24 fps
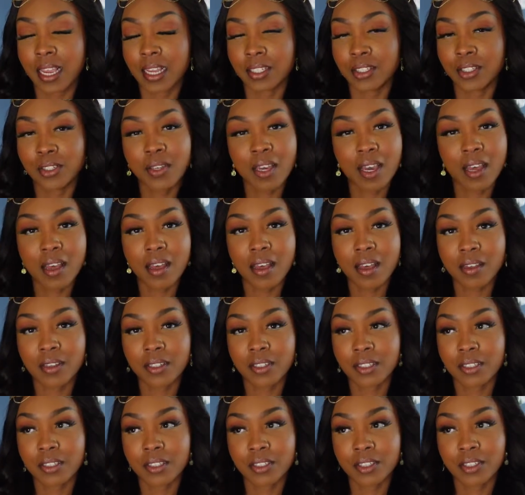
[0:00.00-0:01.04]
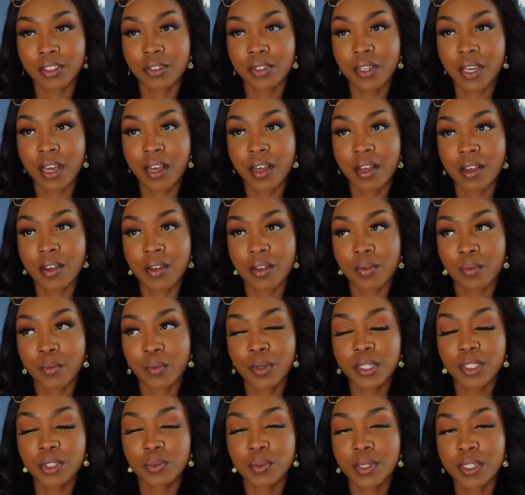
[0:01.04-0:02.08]
do y'all do y'all
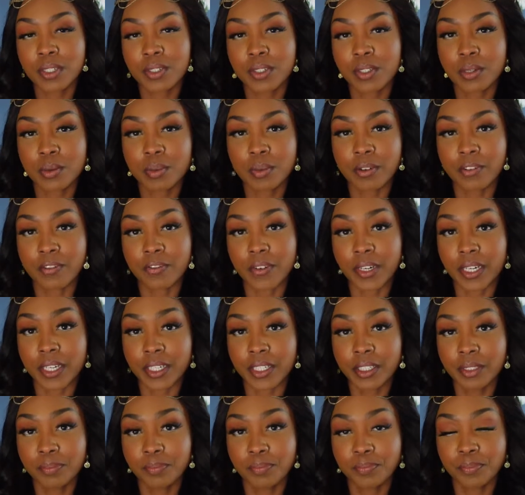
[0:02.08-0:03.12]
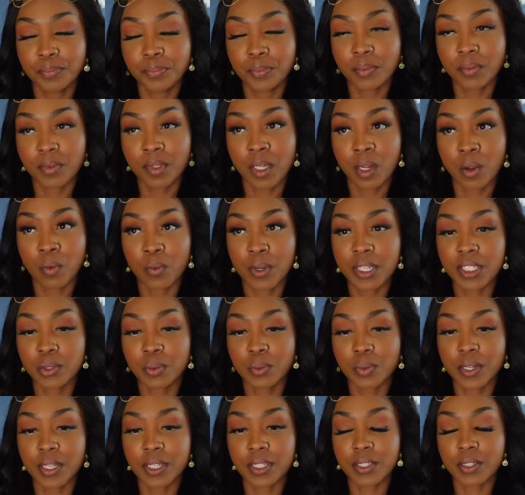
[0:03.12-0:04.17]
which ones do you prefer which
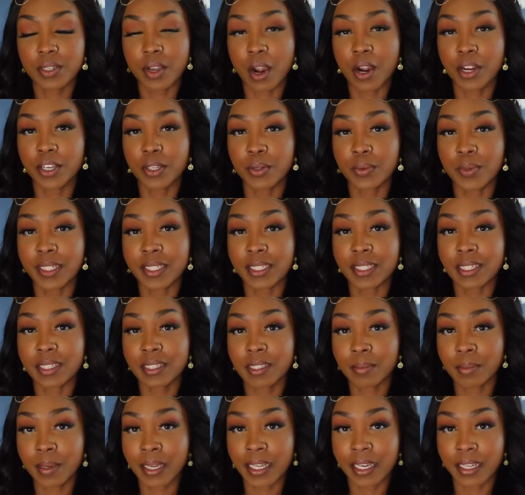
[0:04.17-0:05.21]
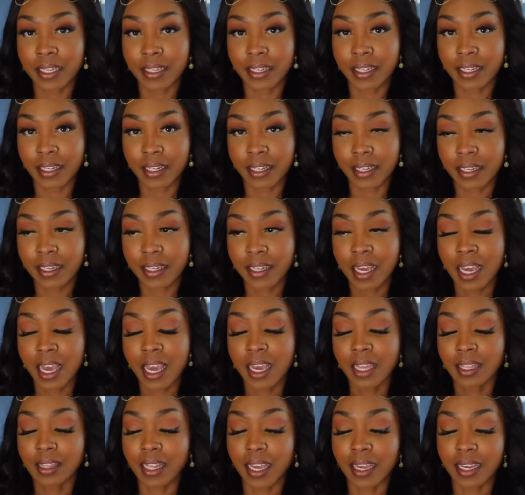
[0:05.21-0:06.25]
ones are you anticipating getting
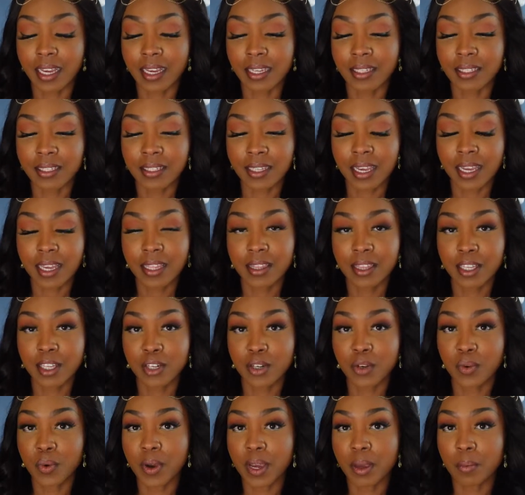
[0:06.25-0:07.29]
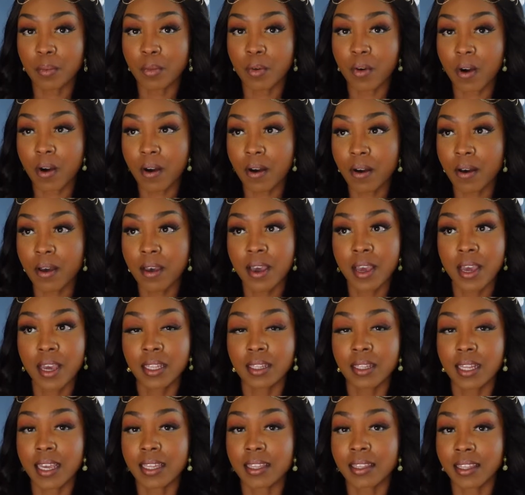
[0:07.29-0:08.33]
like I said the Nouez Moi
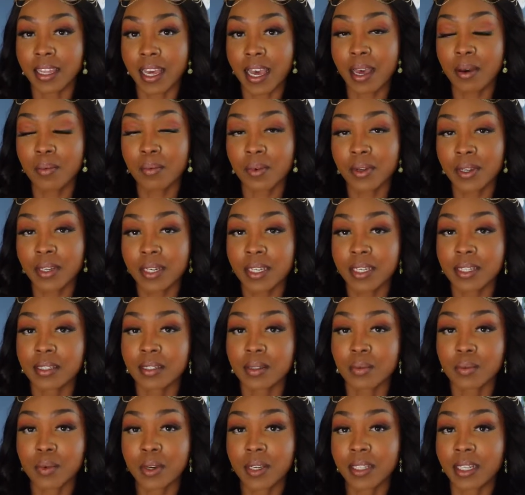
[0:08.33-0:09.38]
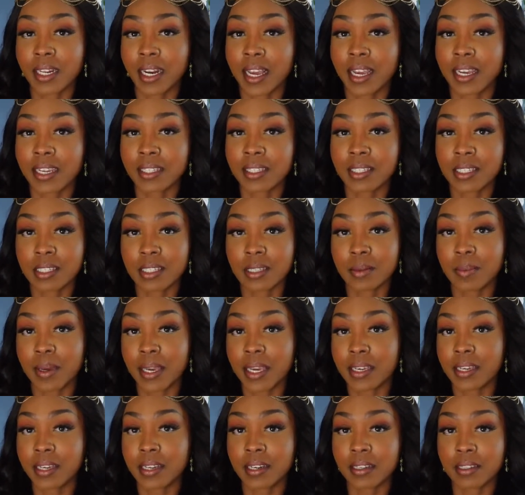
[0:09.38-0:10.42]
like that one is the one that I
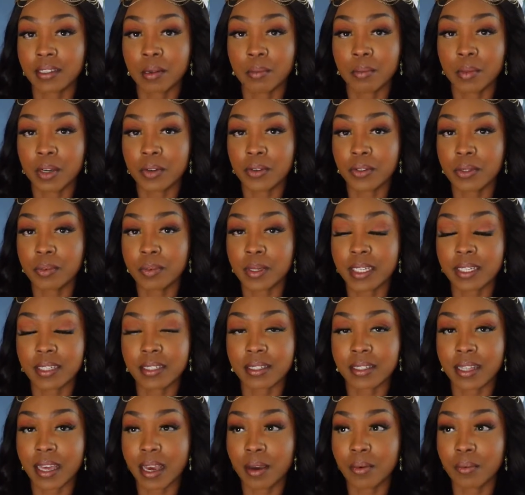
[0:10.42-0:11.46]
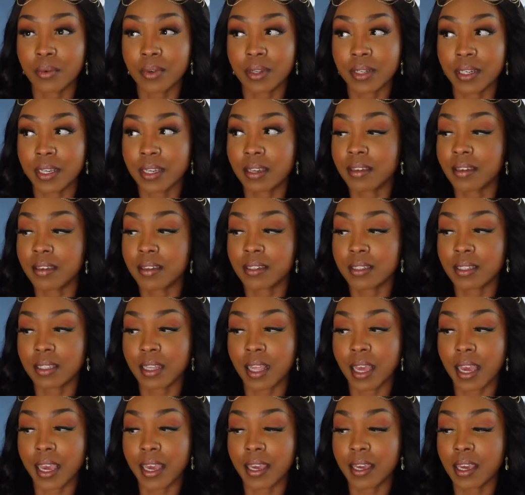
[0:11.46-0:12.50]
anticipate getting the most because that one is
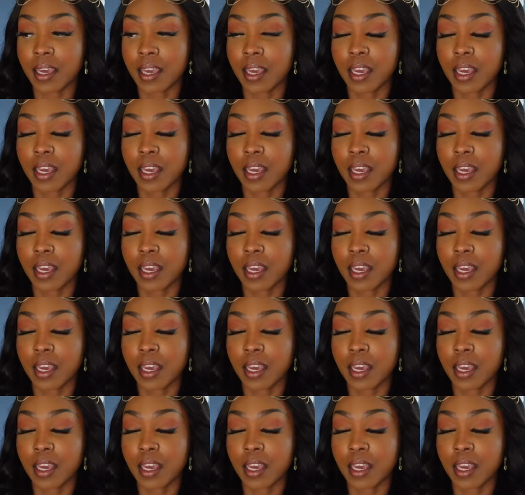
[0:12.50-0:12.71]
like